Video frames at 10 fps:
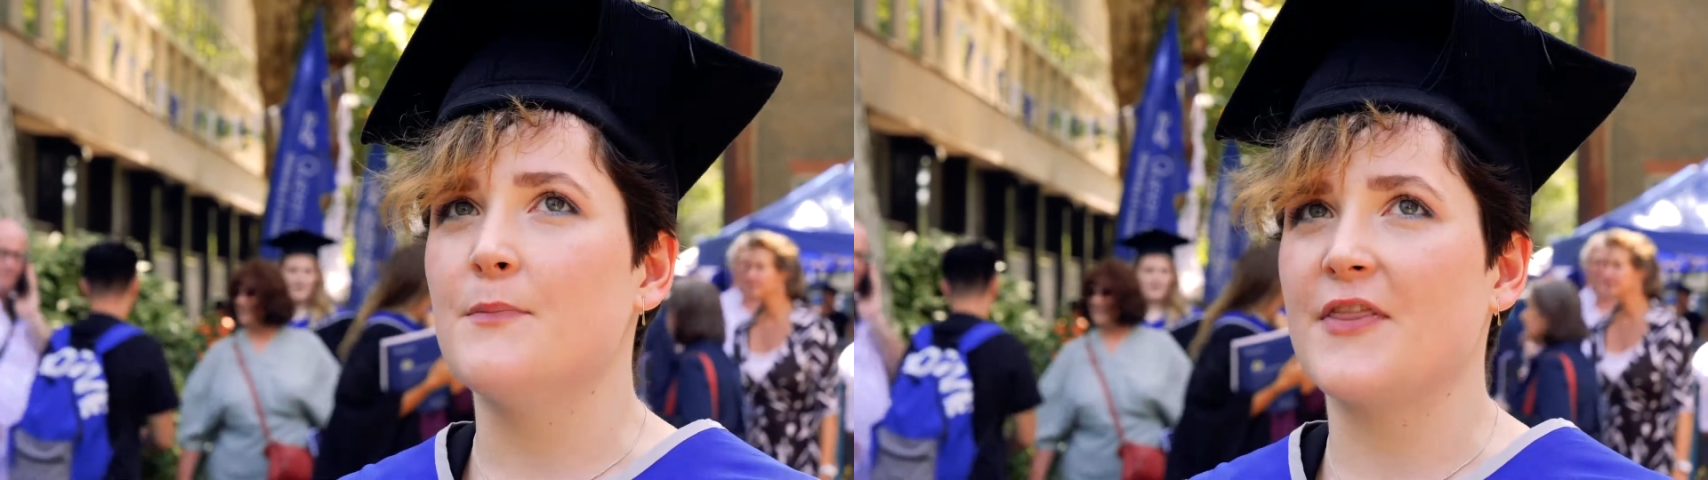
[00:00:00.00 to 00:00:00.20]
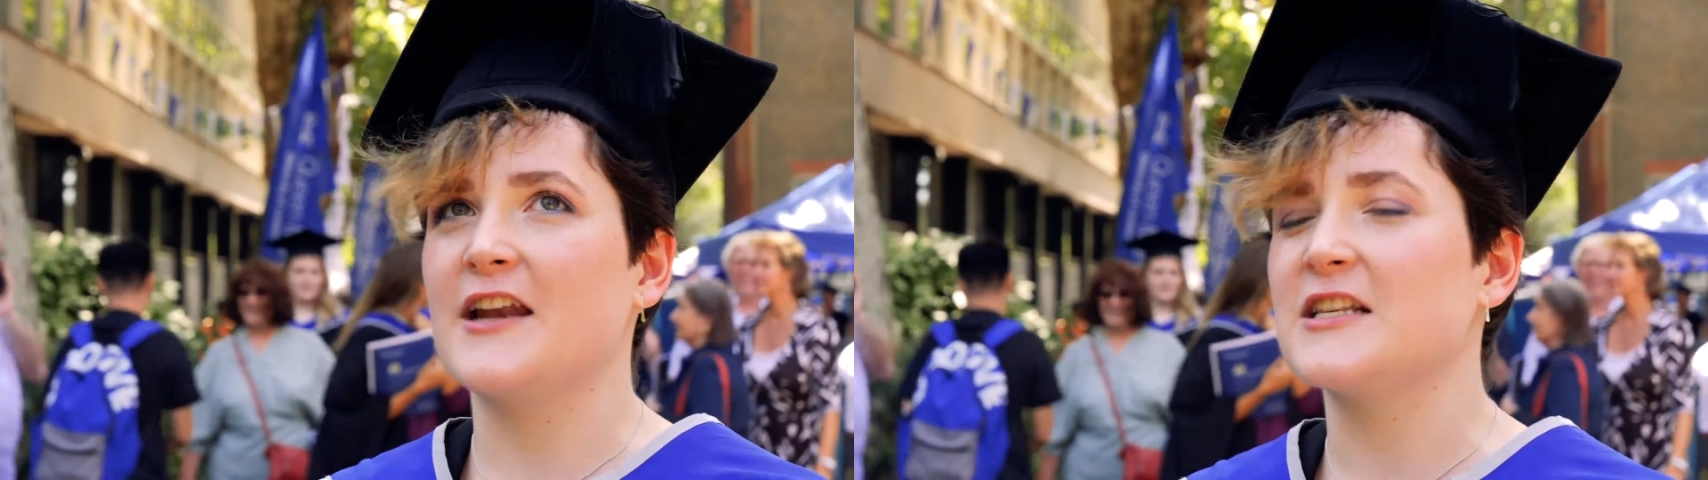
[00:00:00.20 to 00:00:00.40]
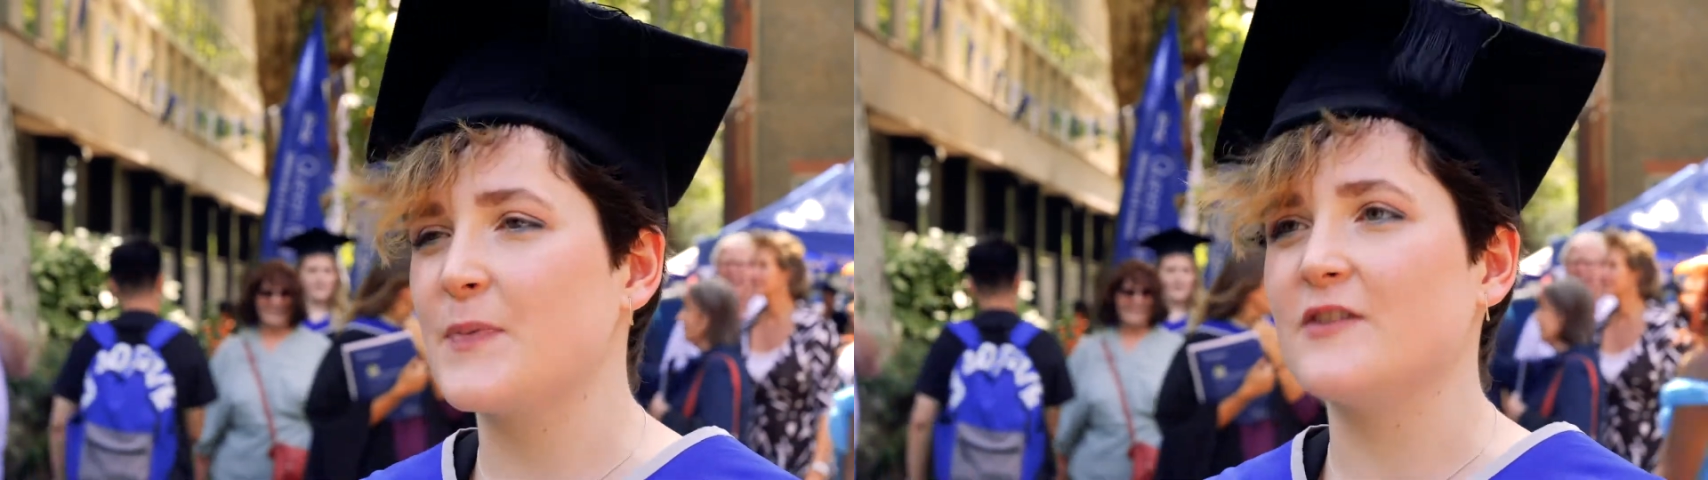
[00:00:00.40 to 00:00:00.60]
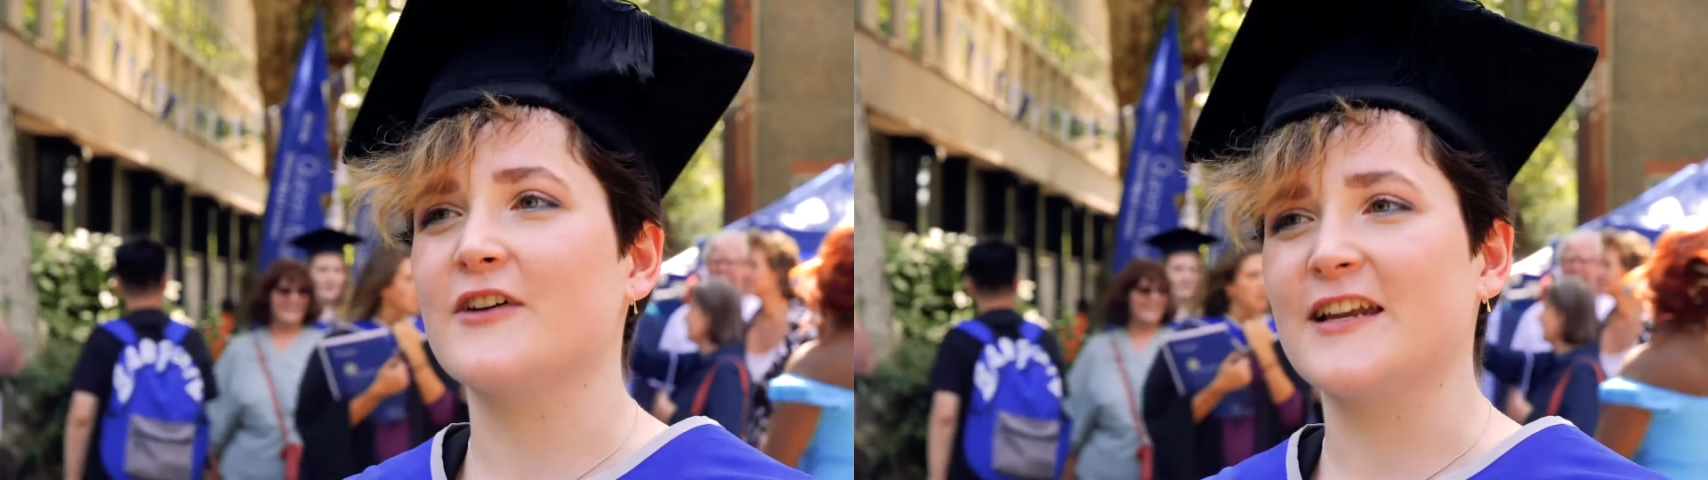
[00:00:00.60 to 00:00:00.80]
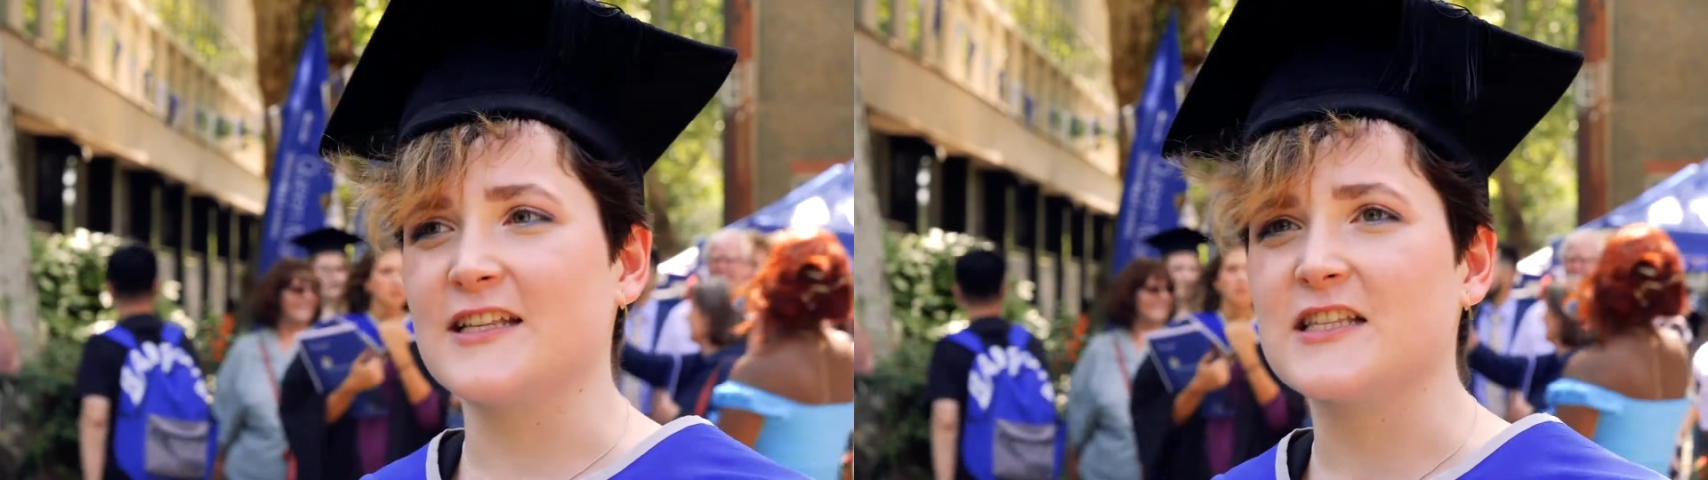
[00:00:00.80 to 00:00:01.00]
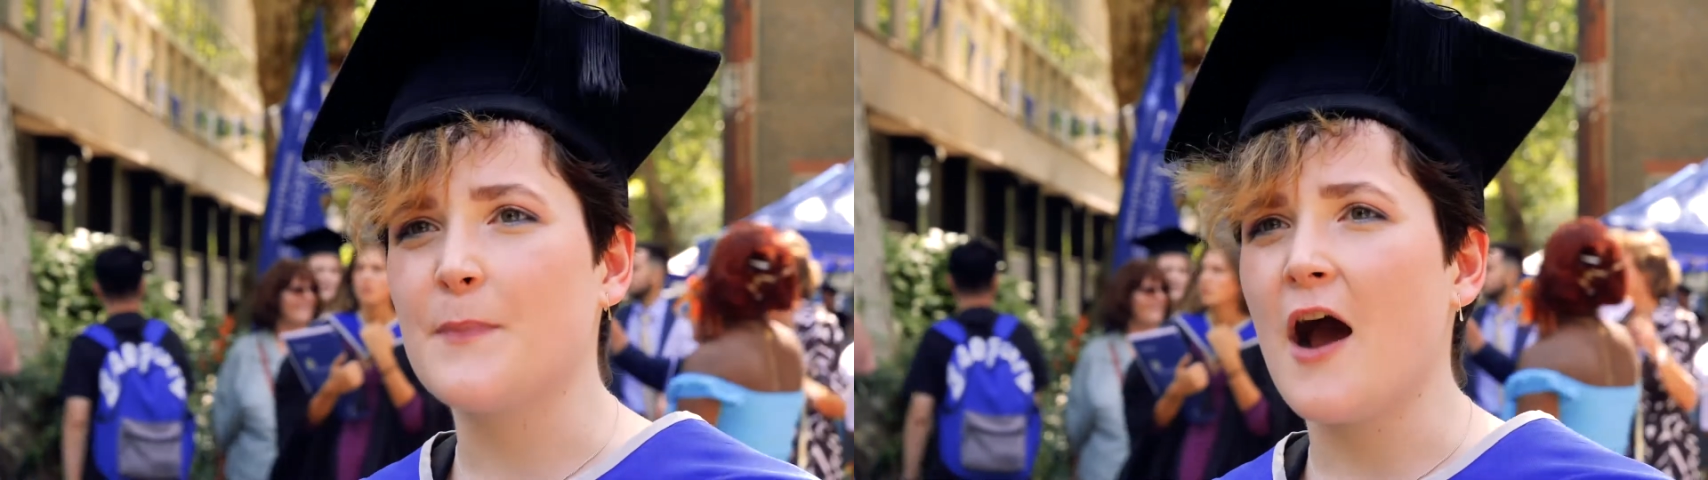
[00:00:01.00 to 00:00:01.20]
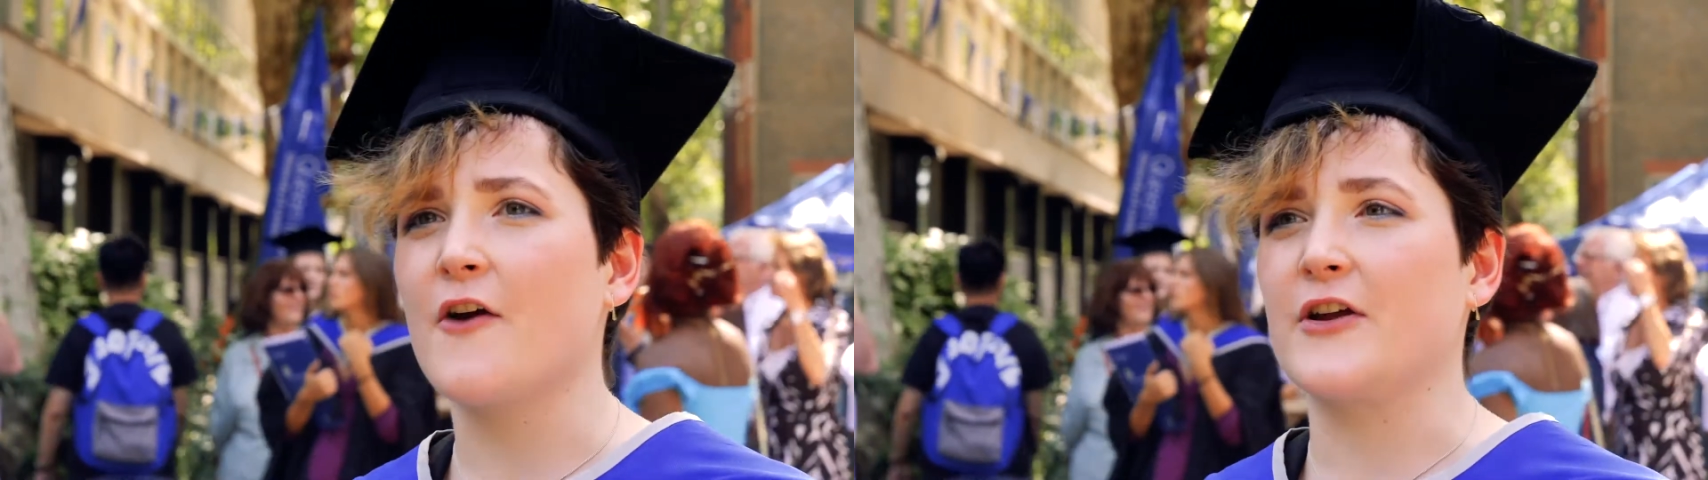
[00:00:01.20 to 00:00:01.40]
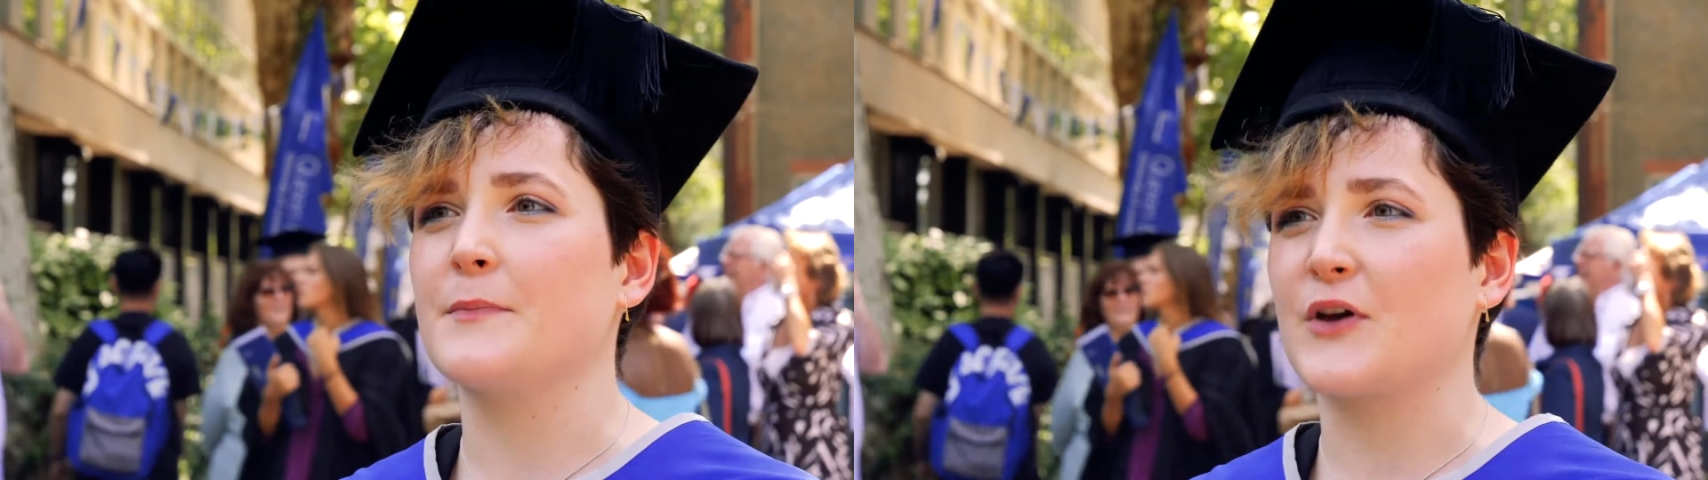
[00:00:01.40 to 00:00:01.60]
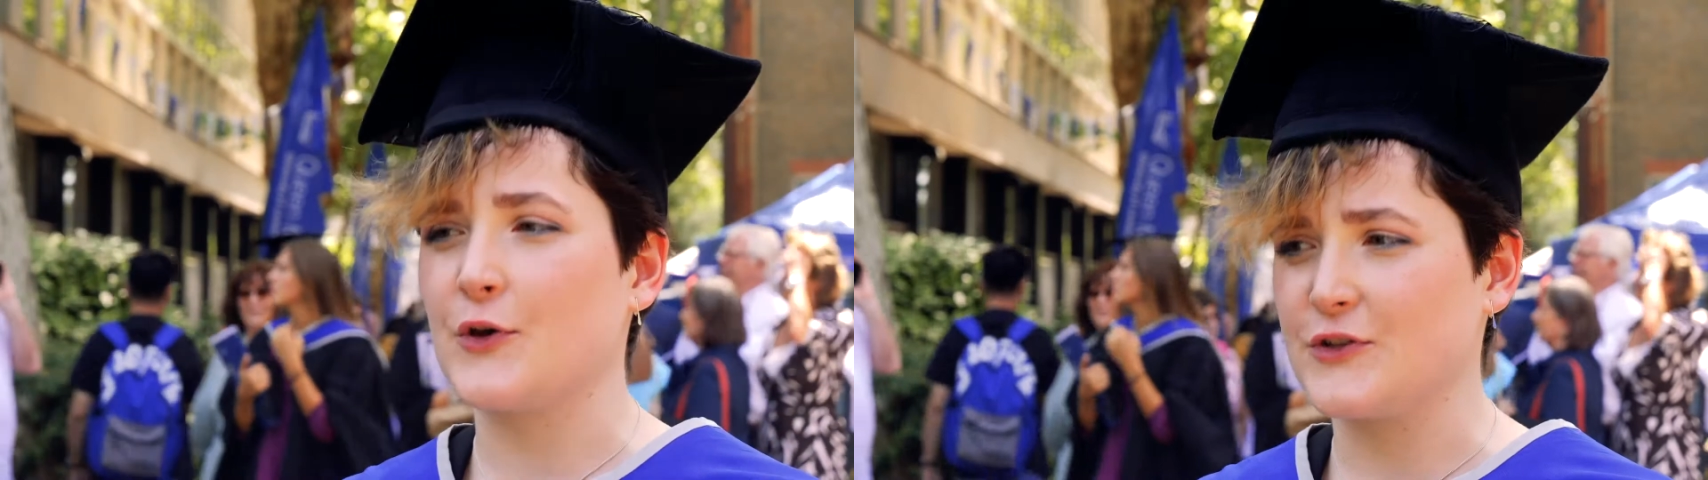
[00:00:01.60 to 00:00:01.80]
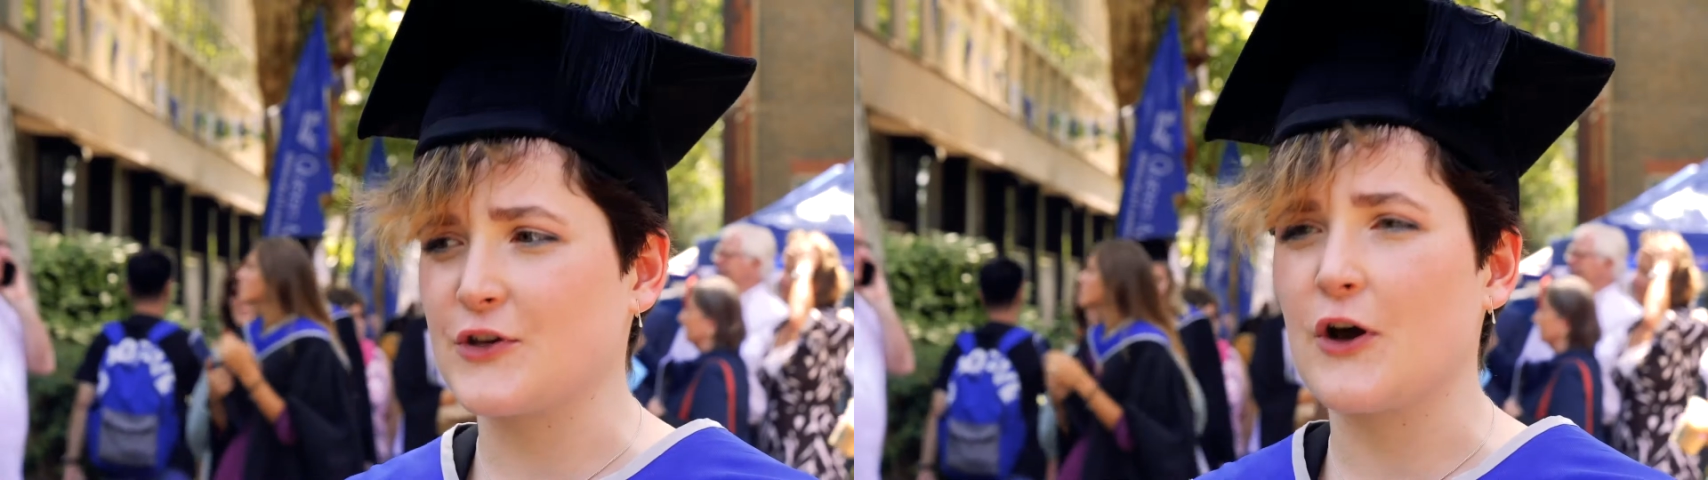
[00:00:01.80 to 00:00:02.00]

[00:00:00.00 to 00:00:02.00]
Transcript: But then it's been really inspiring because the